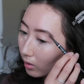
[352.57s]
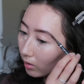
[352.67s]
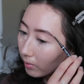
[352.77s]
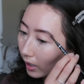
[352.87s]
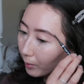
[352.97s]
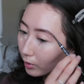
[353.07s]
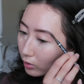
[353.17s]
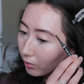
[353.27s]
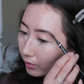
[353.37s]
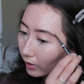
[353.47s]
My eyebrows
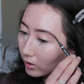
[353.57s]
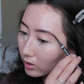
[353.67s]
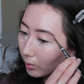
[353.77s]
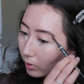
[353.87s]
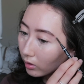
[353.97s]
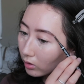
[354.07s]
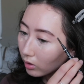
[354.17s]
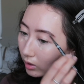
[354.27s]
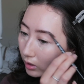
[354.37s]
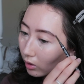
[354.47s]
are very stubborn, so
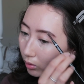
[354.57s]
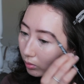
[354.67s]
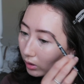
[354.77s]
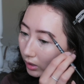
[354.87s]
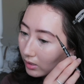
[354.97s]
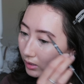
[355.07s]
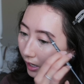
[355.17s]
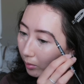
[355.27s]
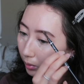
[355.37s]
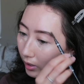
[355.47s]
they don't really stay
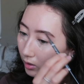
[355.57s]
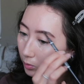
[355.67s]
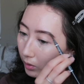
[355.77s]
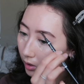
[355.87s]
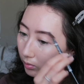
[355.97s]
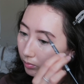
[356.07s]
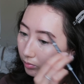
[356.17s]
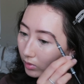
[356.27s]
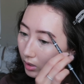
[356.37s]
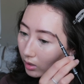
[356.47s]
in place, but
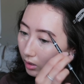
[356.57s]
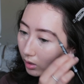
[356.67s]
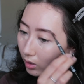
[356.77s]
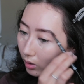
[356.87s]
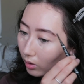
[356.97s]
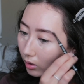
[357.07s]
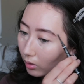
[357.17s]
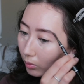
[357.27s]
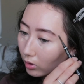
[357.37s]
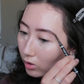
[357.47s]

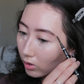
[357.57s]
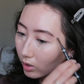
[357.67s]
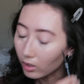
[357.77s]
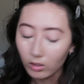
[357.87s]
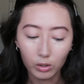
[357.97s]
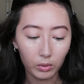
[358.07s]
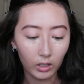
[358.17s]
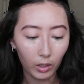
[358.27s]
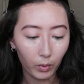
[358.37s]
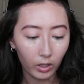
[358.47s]
we're just gonna do it
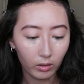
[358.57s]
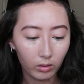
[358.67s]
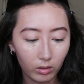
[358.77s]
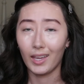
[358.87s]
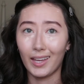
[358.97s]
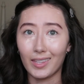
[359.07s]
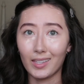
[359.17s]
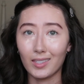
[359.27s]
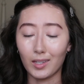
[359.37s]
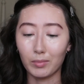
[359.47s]
anyway. And
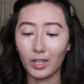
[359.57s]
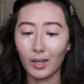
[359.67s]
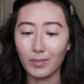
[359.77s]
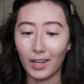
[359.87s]
then sometimes